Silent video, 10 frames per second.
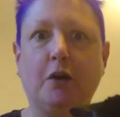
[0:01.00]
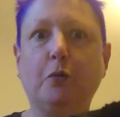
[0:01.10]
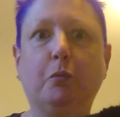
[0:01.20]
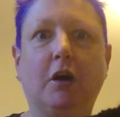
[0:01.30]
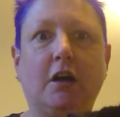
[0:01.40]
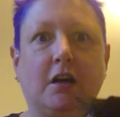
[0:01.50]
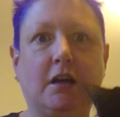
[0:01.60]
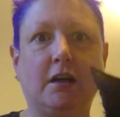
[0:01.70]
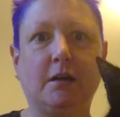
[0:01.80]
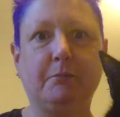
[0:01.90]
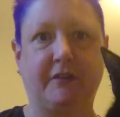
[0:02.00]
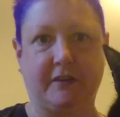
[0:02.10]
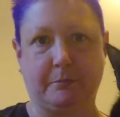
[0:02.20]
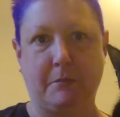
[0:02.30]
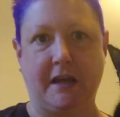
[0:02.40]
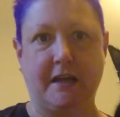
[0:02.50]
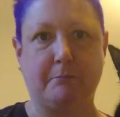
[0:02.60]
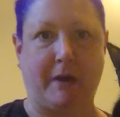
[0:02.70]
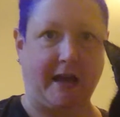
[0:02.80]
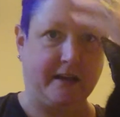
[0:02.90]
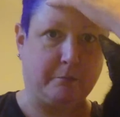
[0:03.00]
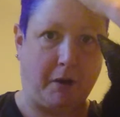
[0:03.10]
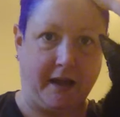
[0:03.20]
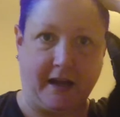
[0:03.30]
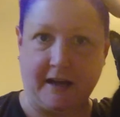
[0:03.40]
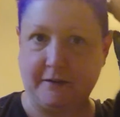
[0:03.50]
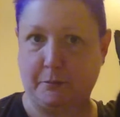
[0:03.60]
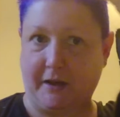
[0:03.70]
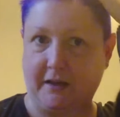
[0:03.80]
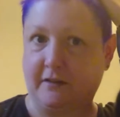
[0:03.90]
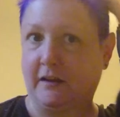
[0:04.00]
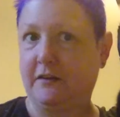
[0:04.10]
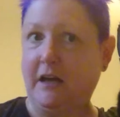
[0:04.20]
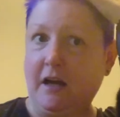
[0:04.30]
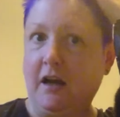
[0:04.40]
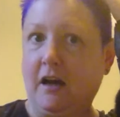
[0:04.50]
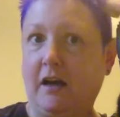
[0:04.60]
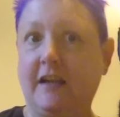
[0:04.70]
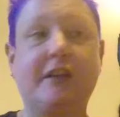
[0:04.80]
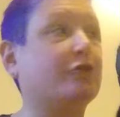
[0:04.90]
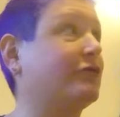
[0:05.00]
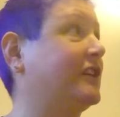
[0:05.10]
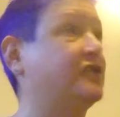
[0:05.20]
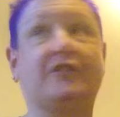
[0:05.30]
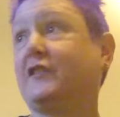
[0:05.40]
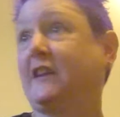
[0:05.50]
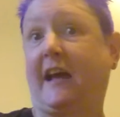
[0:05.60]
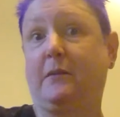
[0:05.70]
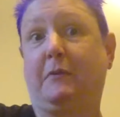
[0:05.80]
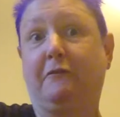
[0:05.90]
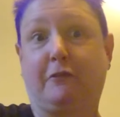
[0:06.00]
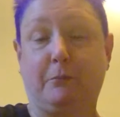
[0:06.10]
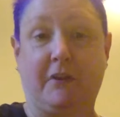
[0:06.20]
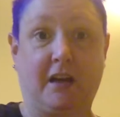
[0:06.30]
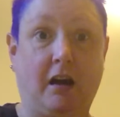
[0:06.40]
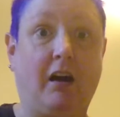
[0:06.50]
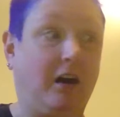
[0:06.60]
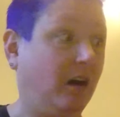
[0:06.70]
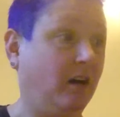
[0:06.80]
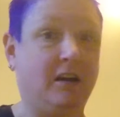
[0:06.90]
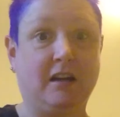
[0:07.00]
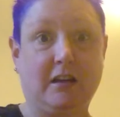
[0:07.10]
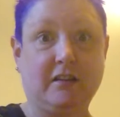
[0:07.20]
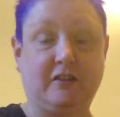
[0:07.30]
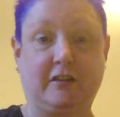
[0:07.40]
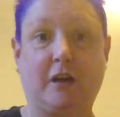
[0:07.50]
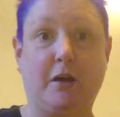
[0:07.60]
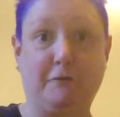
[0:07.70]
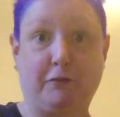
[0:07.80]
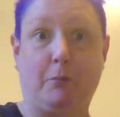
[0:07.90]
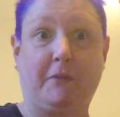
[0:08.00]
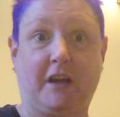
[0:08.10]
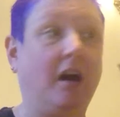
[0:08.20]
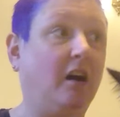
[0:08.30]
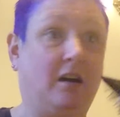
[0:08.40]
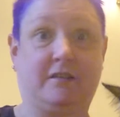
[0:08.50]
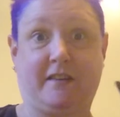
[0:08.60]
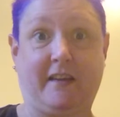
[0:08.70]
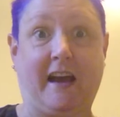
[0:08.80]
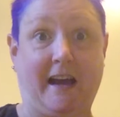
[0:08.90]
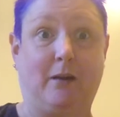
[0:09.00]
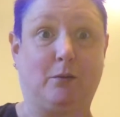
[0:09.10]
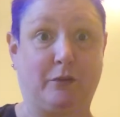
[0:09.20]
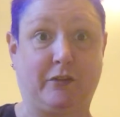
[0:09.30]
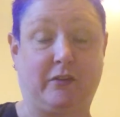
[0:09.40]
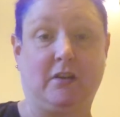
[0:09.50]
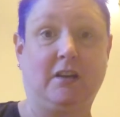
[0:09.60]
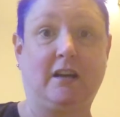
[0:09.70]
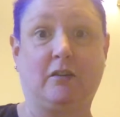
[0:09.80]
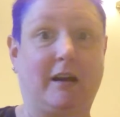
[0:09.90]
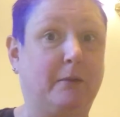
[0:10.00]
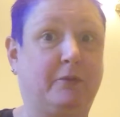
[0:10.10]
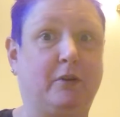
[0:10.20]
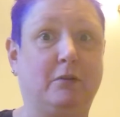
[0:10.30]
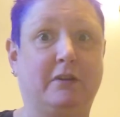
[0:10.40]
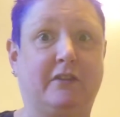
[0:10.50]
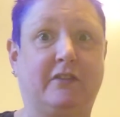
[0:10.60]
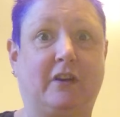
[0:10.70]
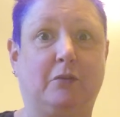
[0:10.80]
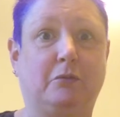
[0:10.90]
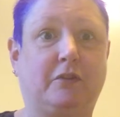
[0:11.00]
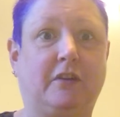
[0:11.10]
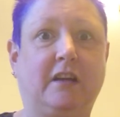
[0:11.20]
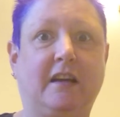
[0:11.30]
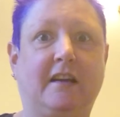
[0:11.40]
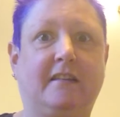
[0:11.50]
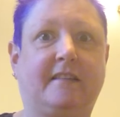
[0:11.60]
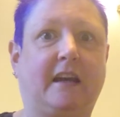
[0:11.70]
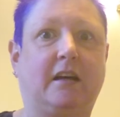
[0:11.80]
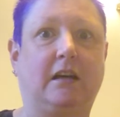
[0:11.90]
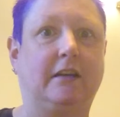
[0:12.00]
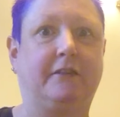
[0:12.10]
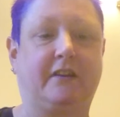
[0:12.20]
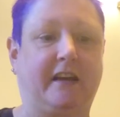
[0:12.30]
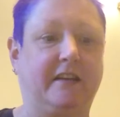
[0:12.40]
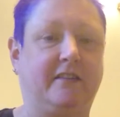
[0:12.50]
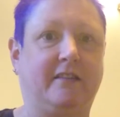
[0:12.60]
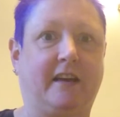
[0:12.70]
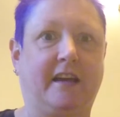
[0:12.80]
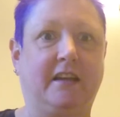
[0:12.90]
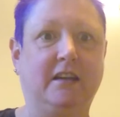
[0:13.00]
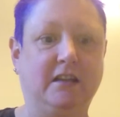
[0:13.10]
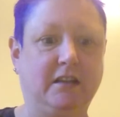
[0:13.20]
Hello worms, it's me, man. My hair's wet because I literally just came in from the car, just going from the car to the house, got absolutely soaked. It's that kind of a day today.